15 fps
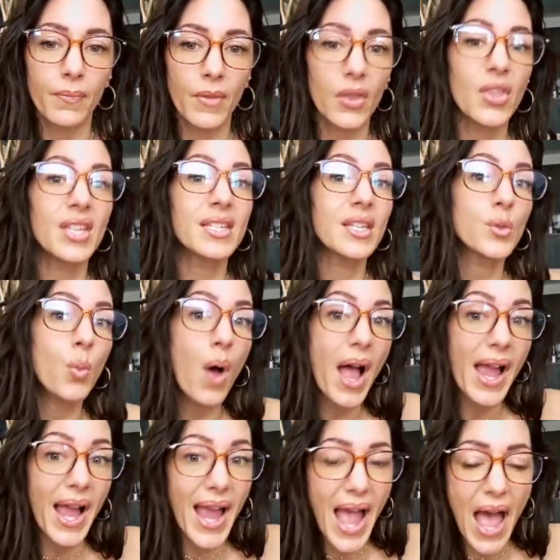This is why
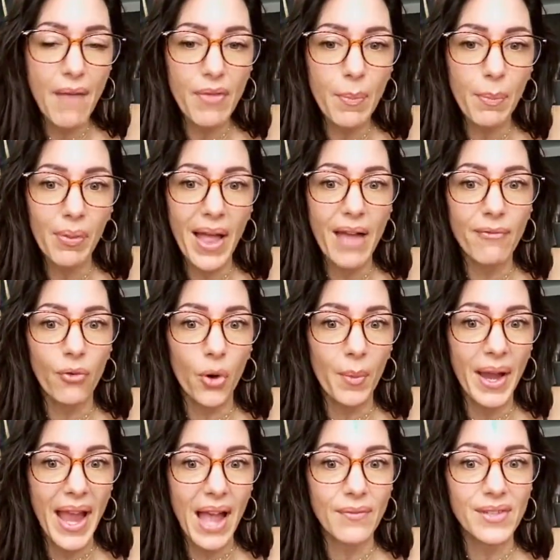I have the platform I
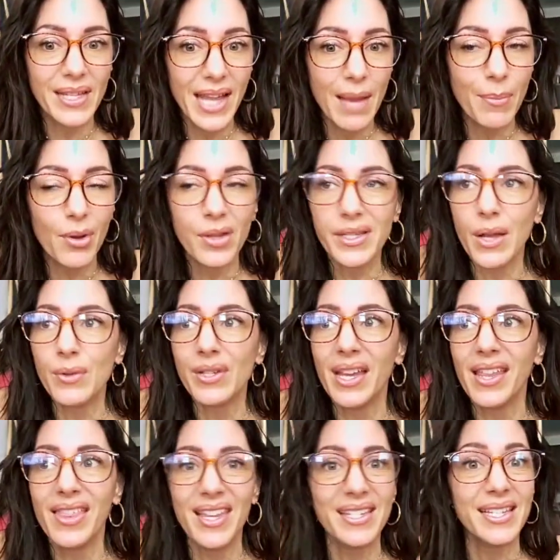have today, because I was like,
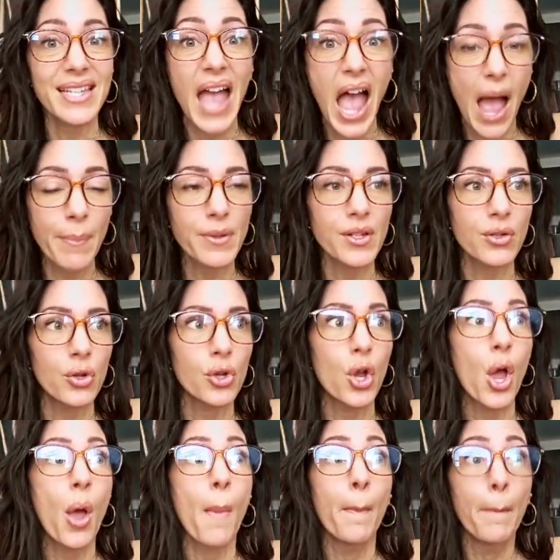this is absolute
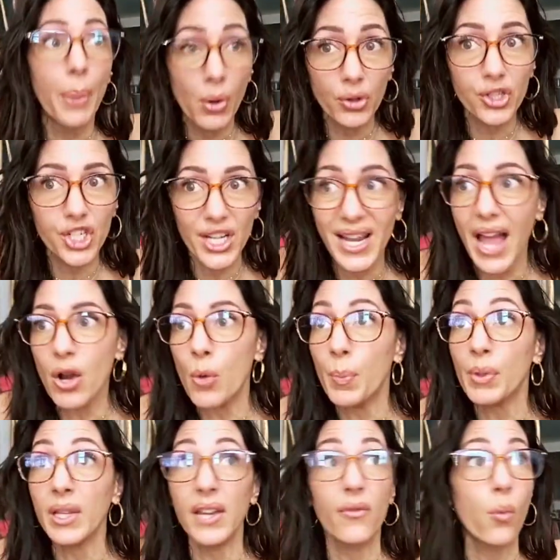bullshit. I don't
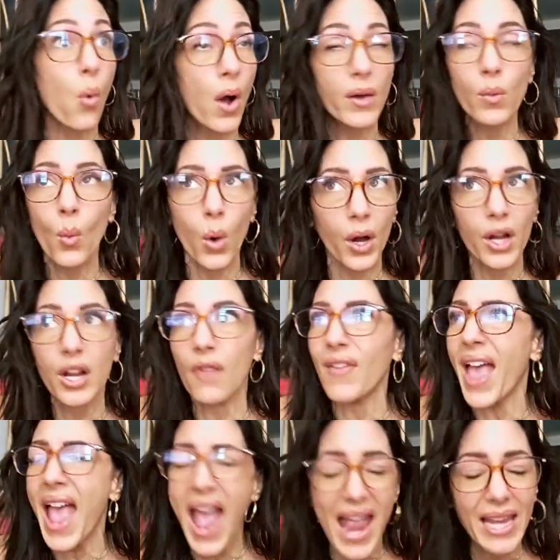believe one word of
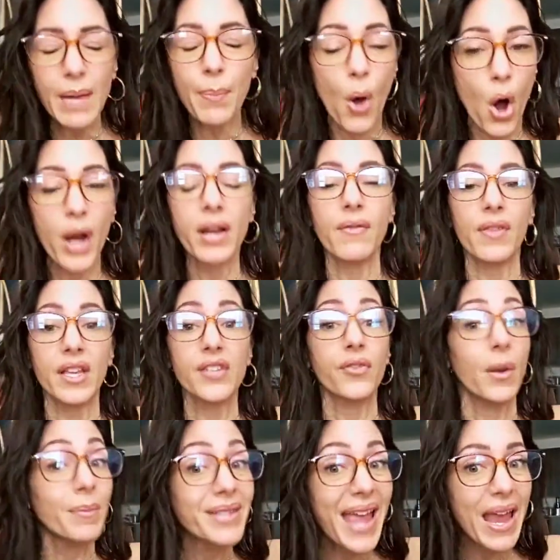any part of this
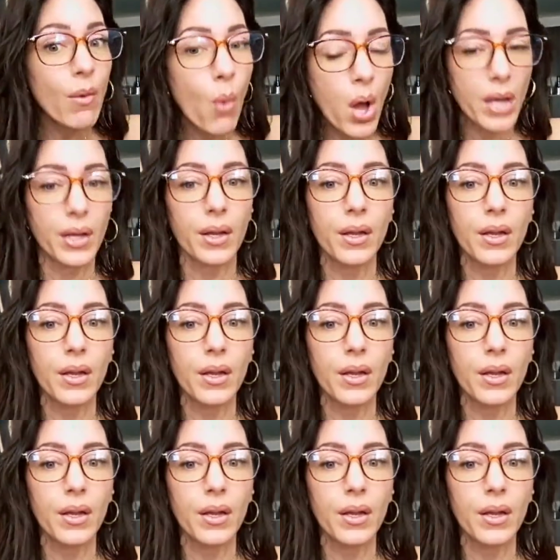from day one.